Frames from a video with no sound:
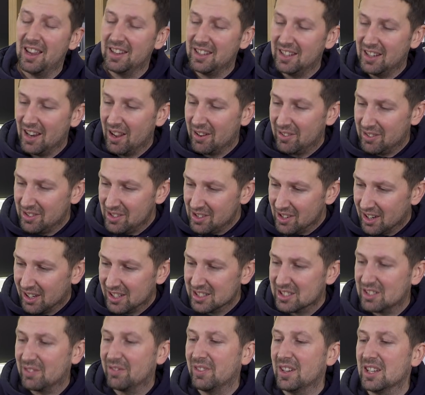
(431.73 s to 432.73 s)
you know,
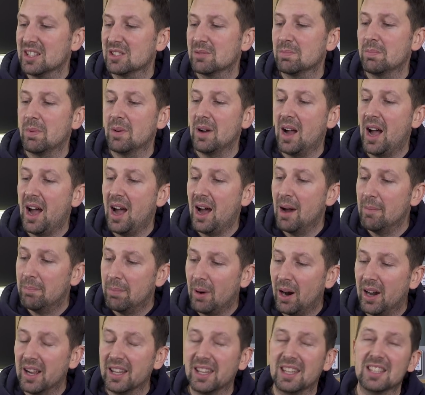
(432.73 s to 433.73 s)
nice finished uh,
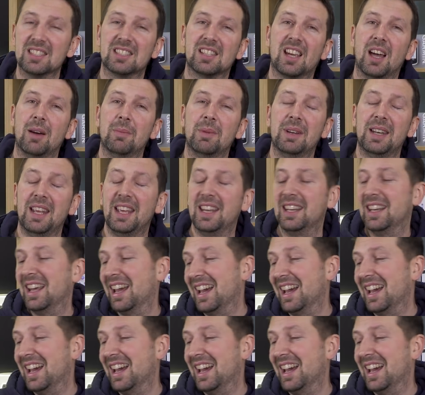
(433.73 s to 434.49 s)
bike is coming in